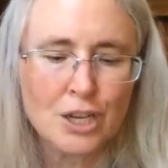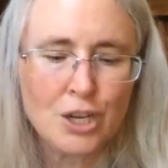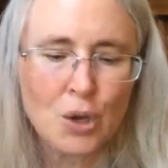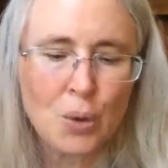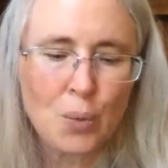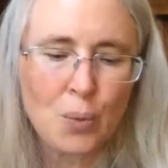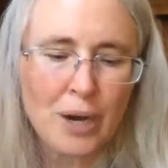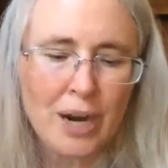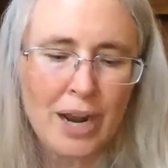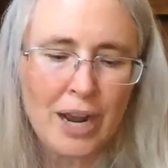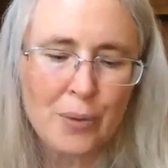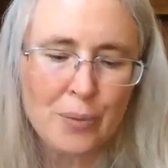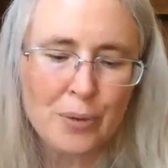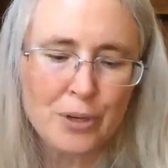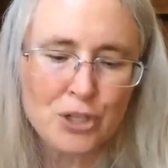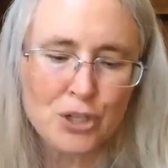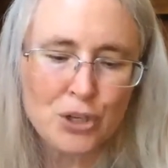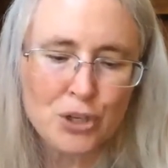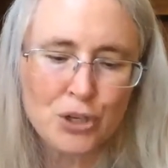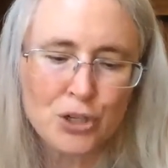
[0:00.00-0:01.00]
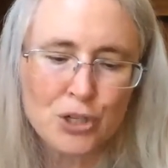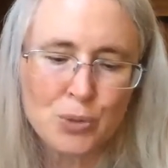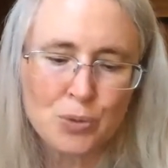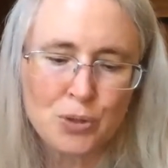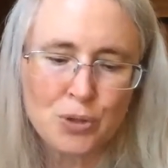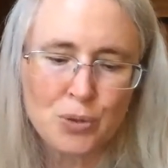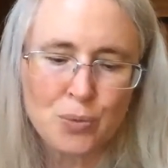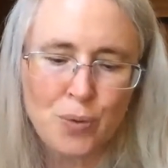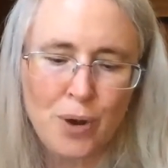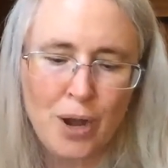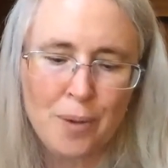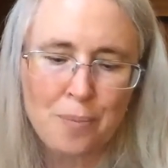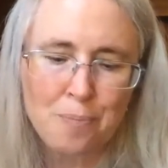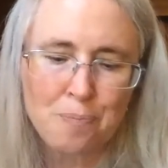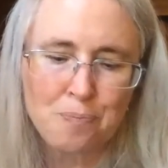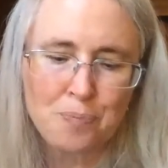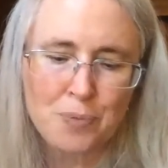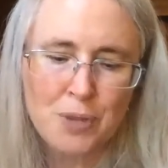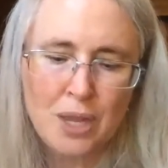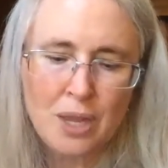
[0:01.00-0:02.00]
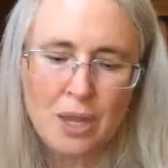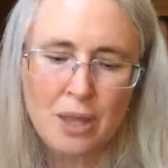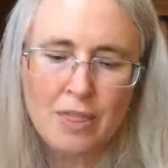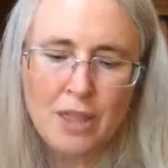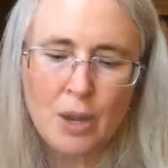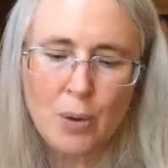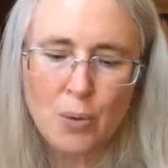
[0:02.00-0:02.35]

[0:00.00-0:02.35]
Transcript: When I returned with the rum, they